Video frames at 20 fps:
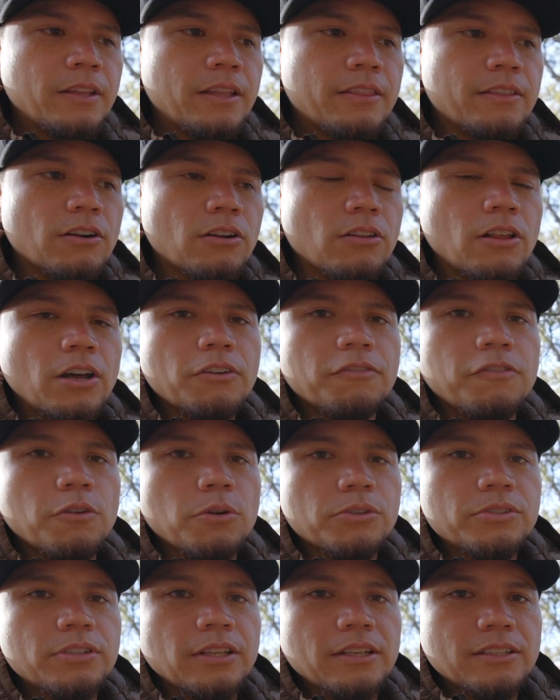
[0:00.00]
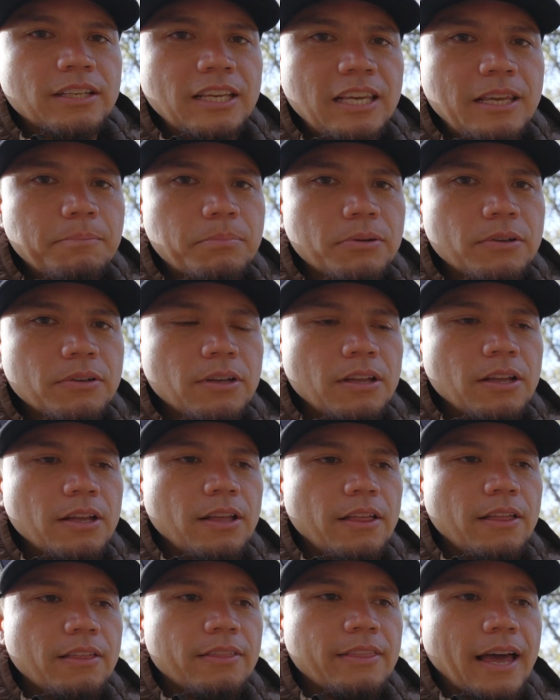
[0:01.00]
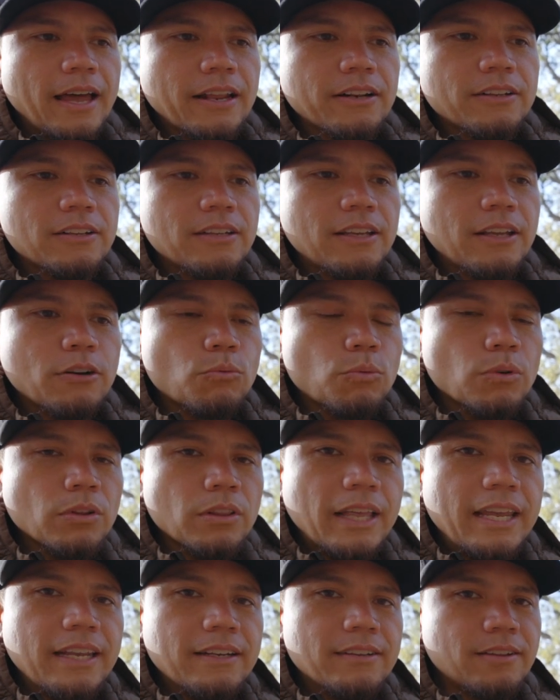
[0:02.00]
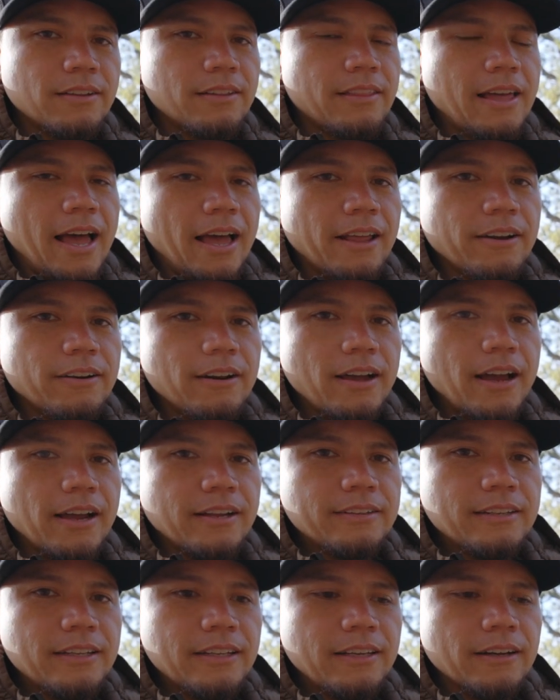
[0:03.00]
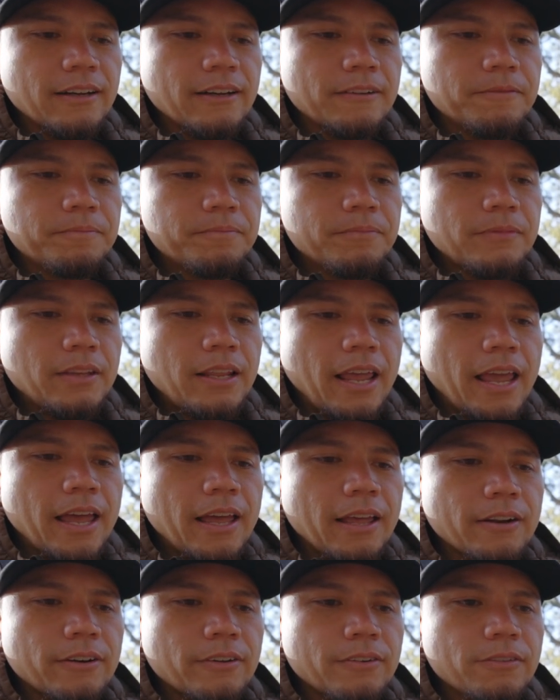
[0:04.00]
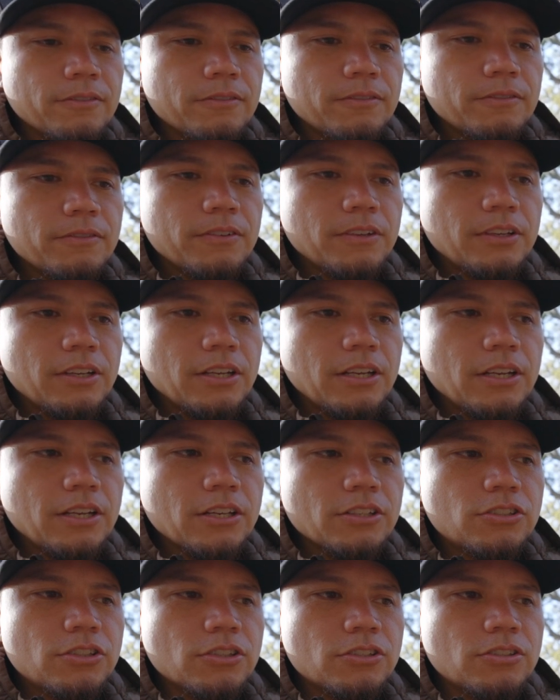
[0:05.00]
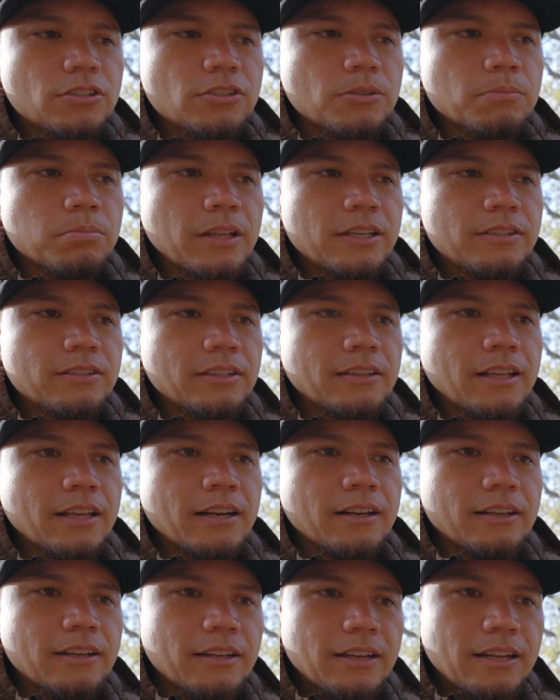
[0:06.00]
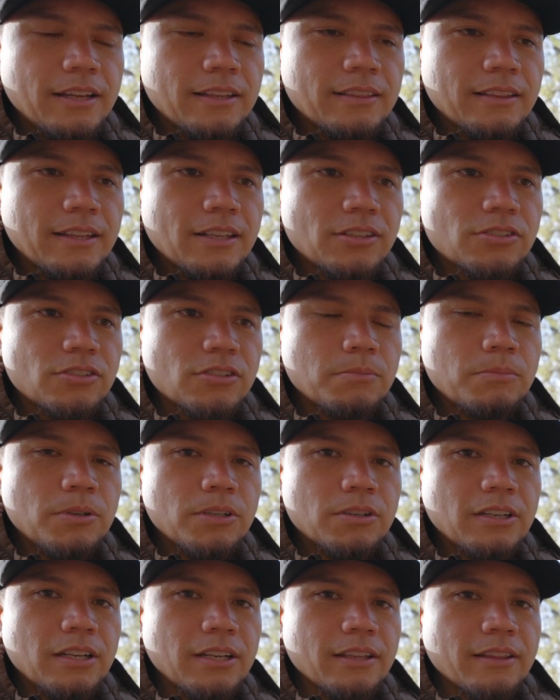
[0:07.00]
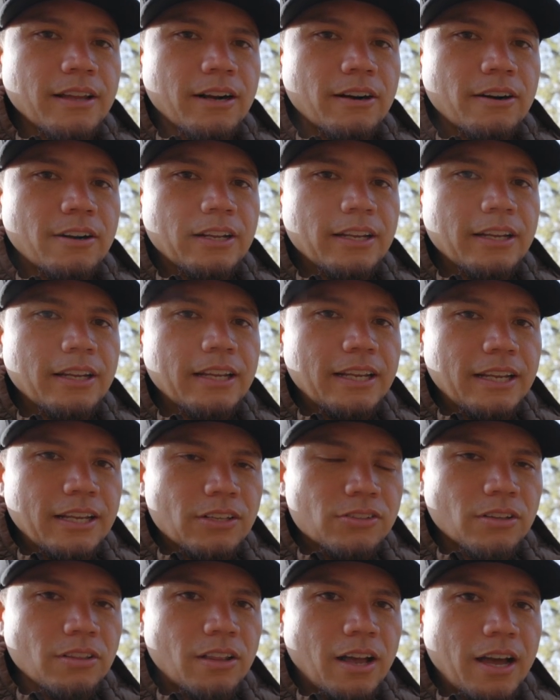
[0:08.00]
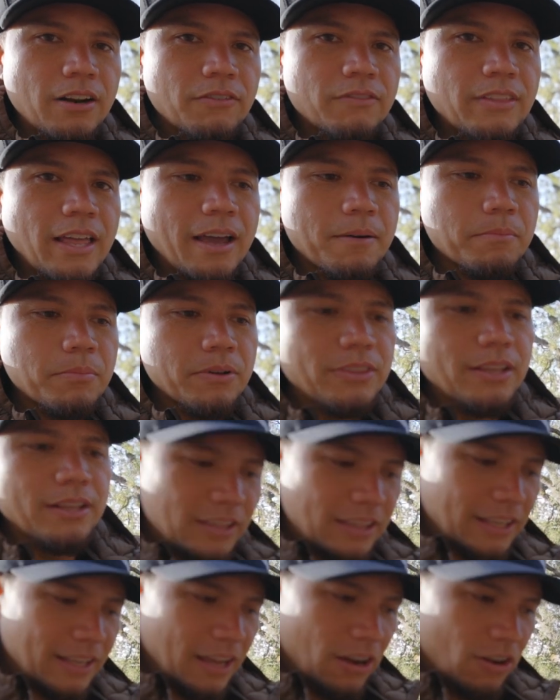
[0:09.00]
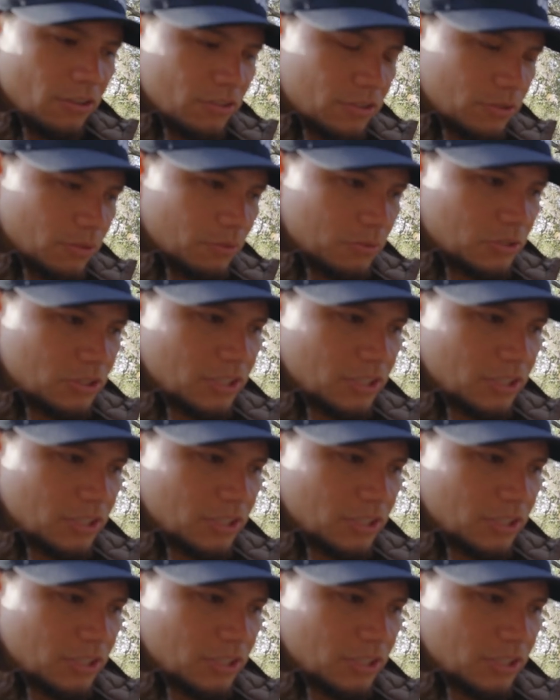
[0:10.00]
there are a lot of folks that keep that can relate to that idea. And it's just such a blessing that in this community there is a lot of that, but also a